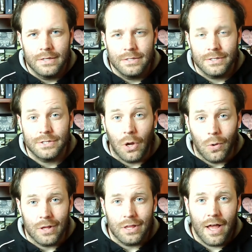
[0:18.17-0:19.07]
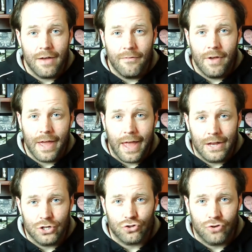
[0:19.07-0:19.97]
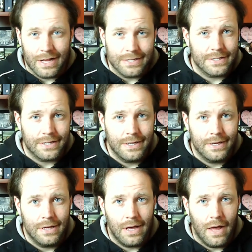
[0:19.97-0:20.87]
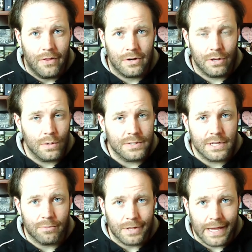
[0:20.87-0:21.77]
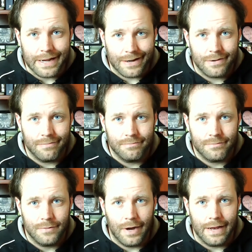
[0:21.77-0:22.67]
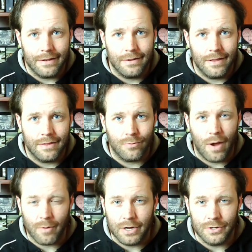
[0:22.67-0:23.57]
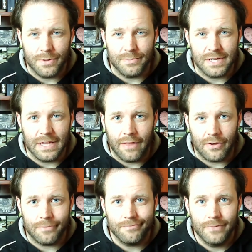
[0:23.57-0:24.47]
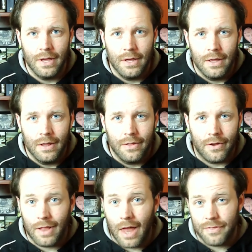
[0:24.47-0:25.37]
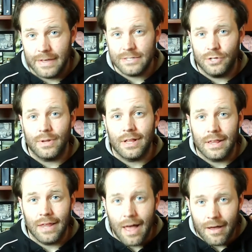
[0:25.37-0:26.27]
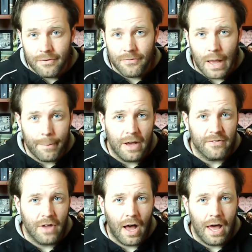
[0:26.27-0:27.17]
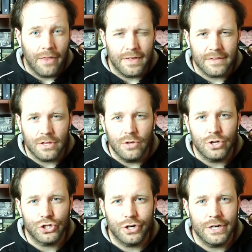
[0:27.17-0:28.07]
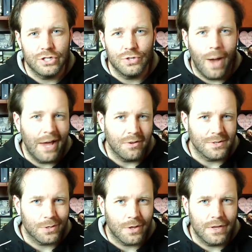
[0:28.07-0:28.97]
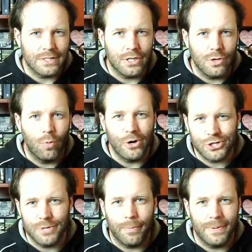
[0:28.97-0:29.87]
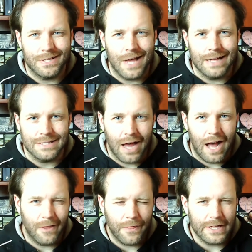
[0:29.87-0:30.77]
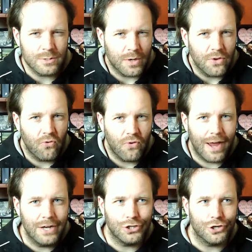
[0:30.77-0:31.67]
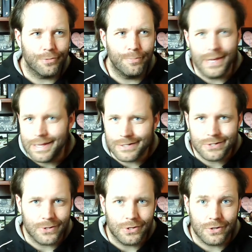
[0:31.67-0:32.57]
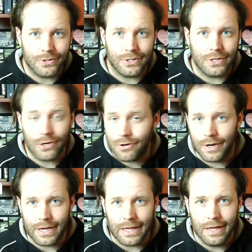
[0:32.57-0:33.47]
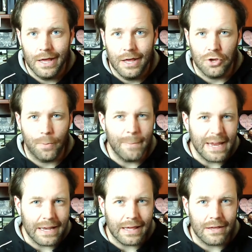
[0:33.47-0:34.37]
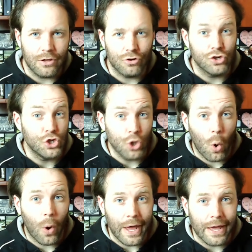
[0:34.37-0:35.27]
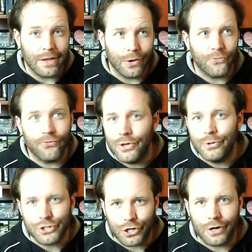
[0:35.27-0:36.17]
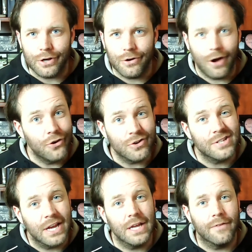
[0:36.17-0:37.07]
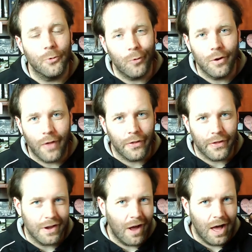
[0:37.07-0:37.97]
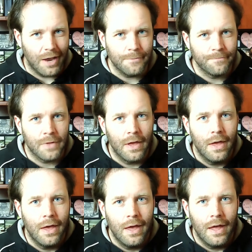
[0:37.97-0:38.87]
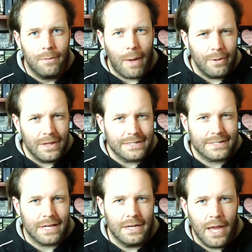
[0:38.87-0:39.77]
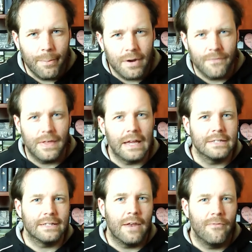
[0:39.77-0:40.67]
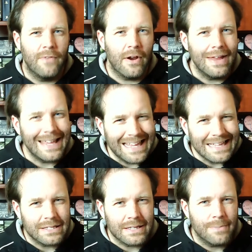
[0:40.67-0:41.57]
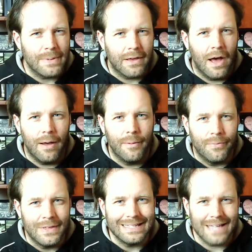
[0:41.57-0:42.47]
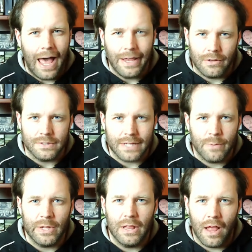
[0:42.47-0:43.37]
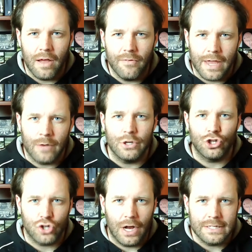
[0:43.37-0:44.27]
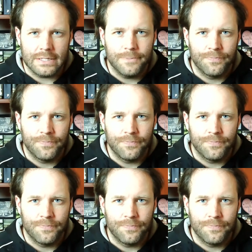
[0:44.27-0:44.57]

So love and trust, they're closely related, right? That's why we're going to do them together. There are a lot of things you can love above God, things that you can turn into idols, or the things that you worship besides God, the things where you find your peace or your security, your meaning, your joy, your future, your understanding of the world other than God. The Bible lists a number of things that very easily become these idols that we love and we trust.